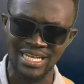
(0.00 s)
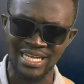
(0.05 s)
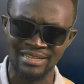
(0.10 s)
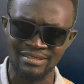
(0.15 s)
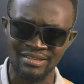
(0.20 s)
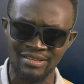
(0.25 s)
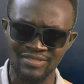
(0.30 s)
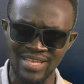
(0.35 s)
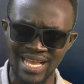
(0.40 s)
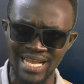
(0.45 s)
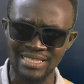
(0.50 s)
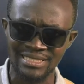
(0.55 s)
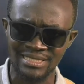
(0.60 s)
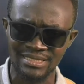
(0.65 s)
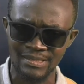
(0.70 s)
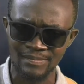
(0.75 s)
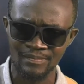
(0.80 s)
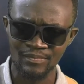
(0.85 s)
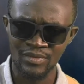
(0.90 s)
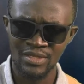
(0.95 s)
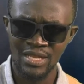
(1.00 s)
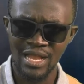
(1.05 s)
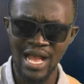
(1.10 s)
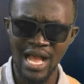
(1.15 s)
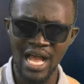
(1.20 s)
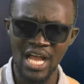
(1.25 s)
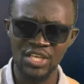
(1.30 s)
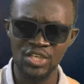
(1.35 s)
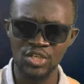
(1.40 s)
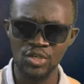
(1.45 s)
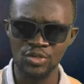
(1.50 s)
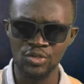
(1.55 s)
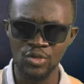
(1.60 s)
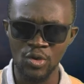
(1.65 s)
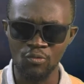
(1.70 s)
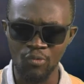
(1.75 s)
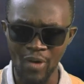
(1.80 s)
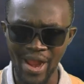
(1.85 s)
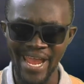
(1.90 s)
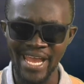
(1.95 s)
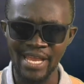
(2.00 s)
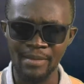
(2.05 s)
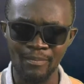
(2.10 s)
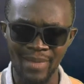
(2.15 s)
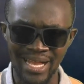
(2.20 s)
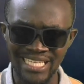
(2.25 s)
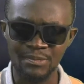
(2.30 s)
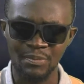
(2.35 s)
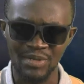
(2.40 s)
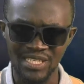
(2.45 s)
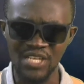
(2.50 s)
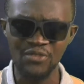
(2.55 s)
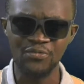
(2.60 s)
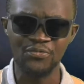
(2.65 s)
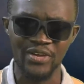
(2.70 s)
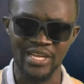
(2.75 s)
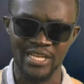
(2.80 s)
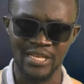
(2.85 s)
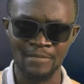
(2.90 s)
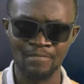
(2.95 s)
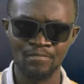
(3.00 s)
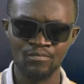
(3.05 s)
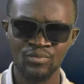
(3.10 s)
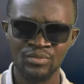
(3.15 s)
and thus your way must be different.